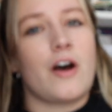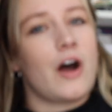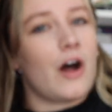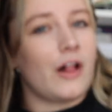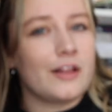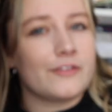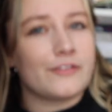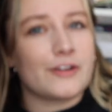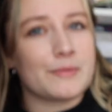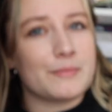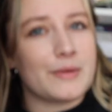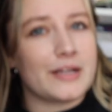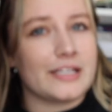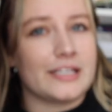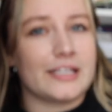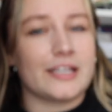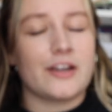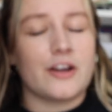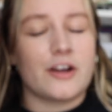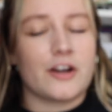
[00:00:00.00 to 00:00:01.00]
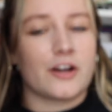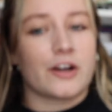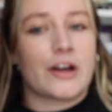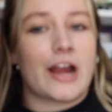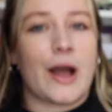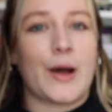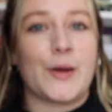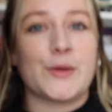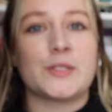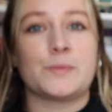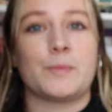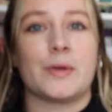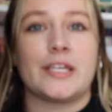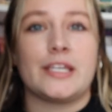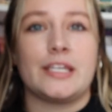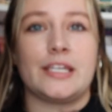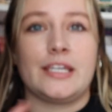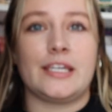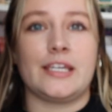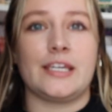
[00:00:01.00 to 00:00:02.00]
all of her money, her house, but
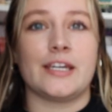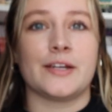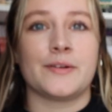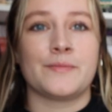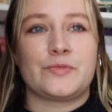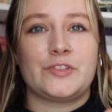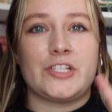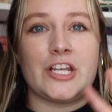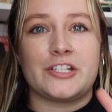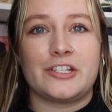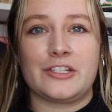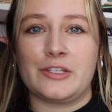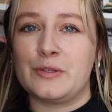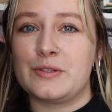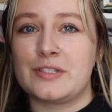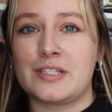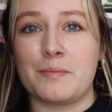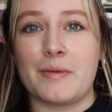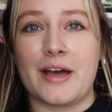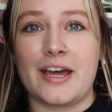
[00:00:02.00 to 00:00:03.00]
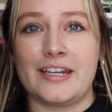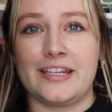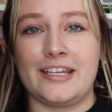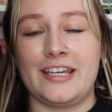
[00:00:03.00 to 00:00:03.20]
he doesn't use the money,